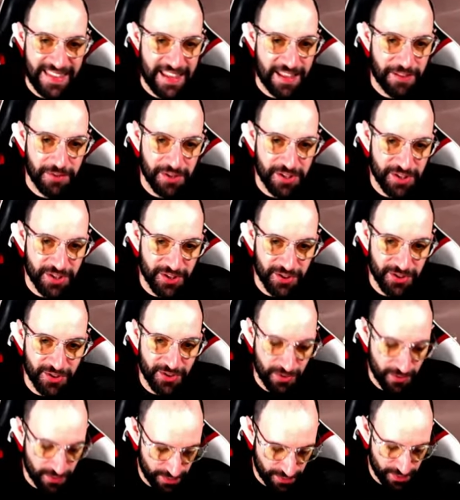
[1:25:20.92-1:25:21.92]
that was
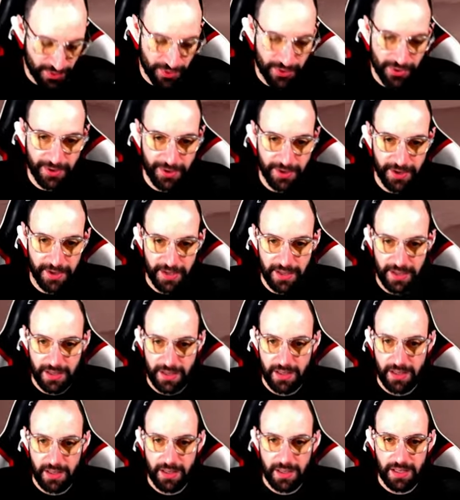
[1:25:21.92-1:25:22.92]
so poor.
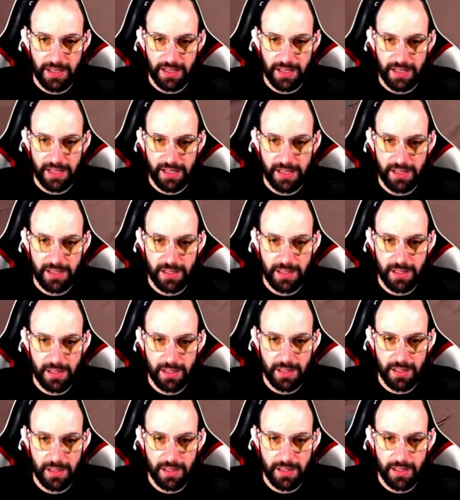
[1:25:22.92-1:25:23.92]
Let's
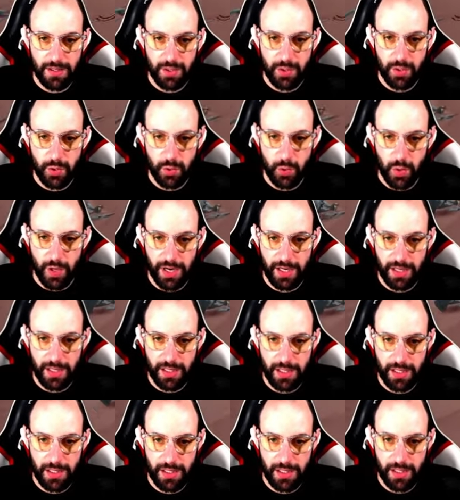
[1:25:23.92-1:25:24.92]

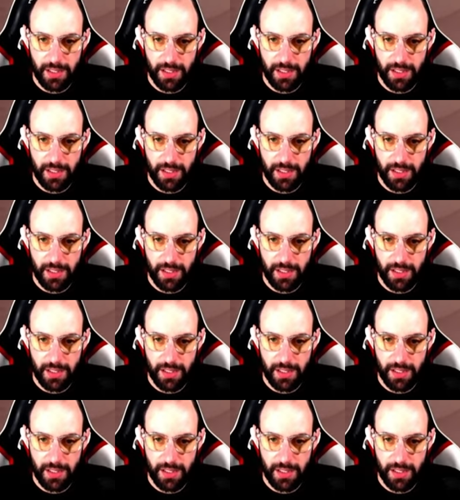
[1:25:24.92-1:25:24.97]
try